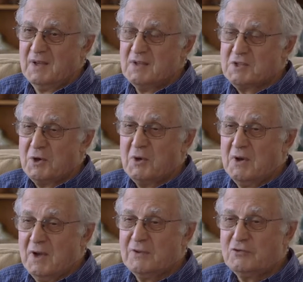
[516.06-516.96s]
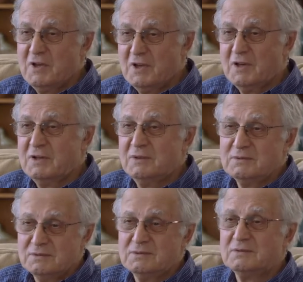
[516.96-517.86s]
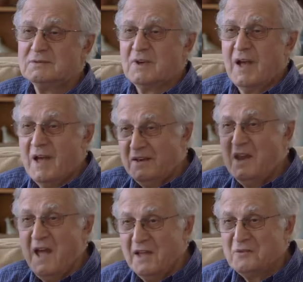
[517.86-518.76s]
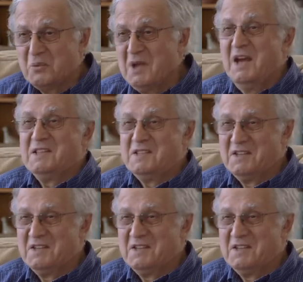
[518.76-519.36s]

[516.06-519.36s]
So uh, every year, hat in hand, we had